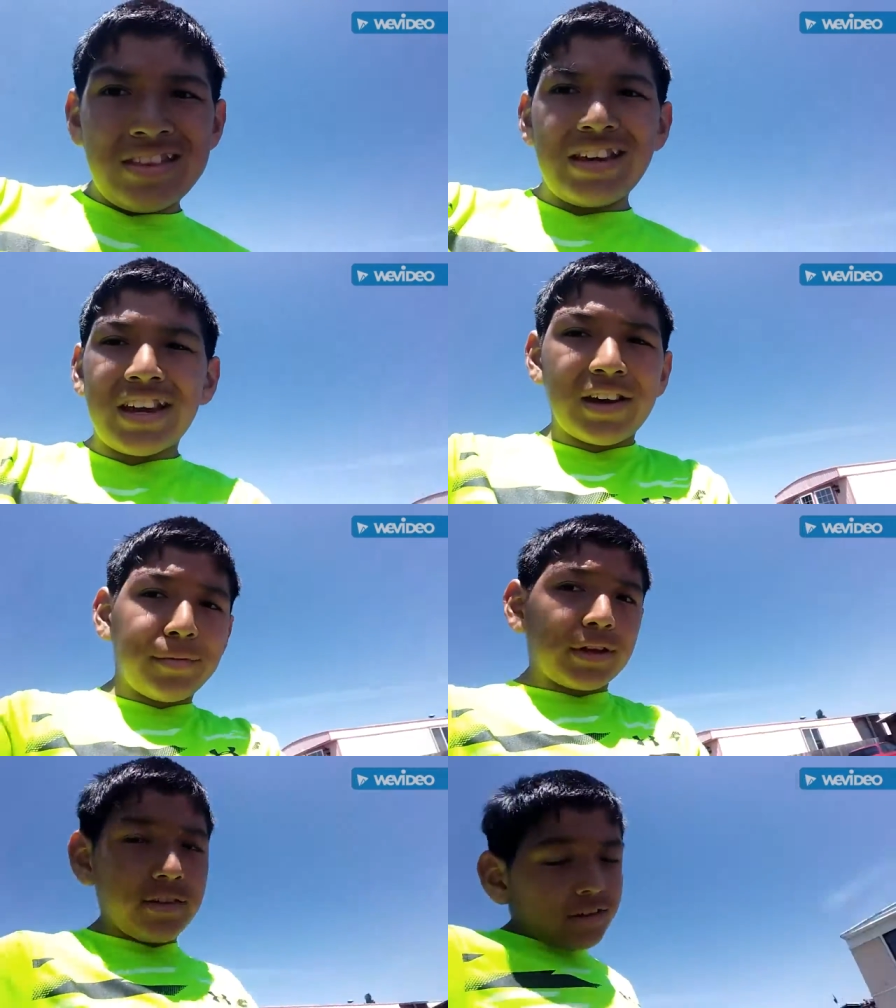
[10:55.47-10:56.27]
they
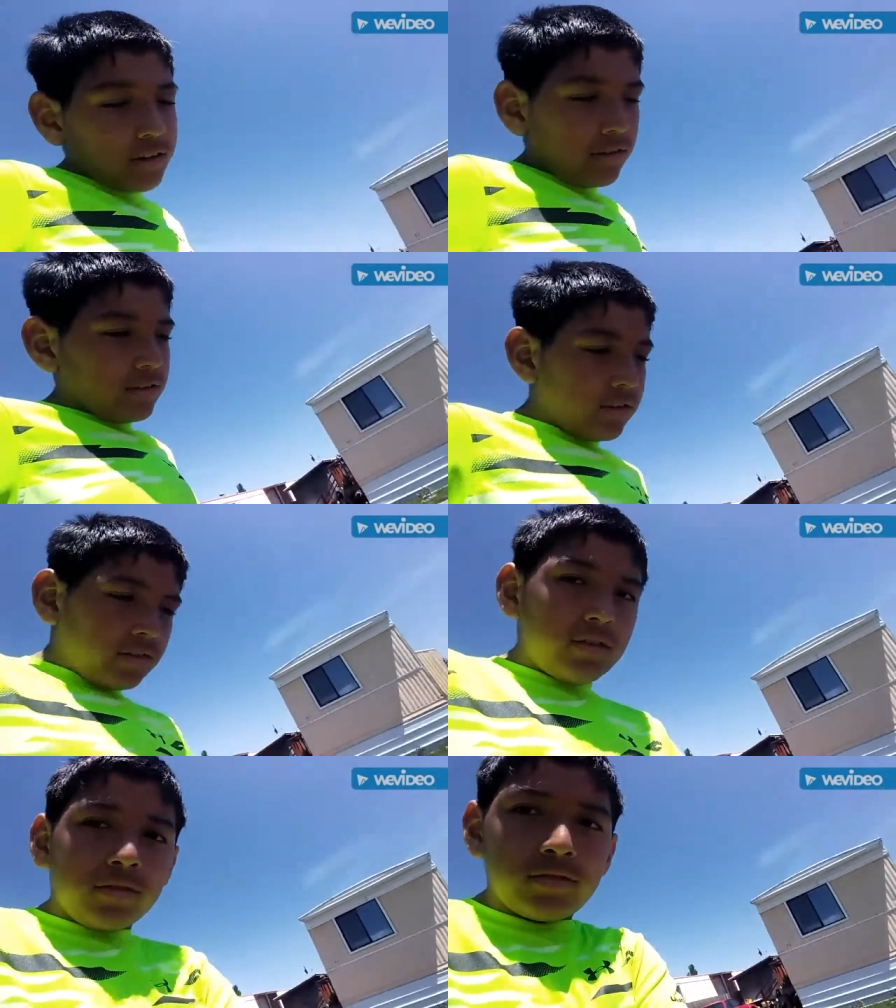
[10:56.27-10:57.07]
can't play outside,
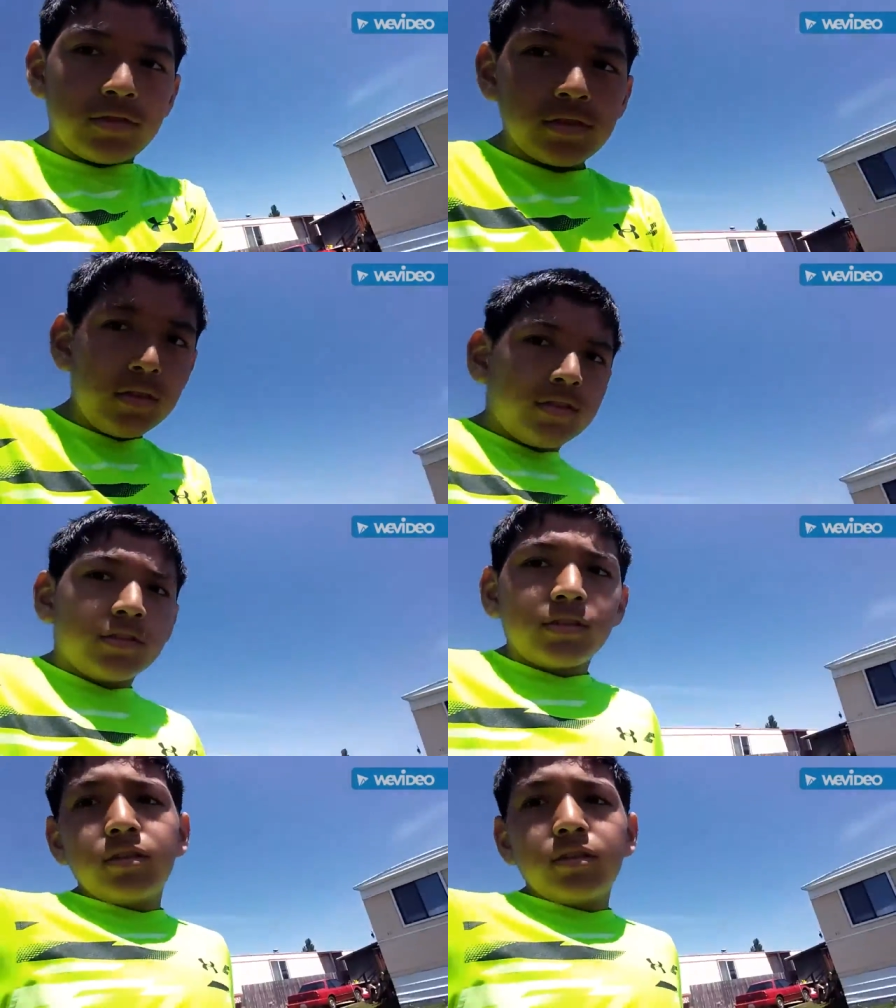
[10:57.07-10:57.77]
so I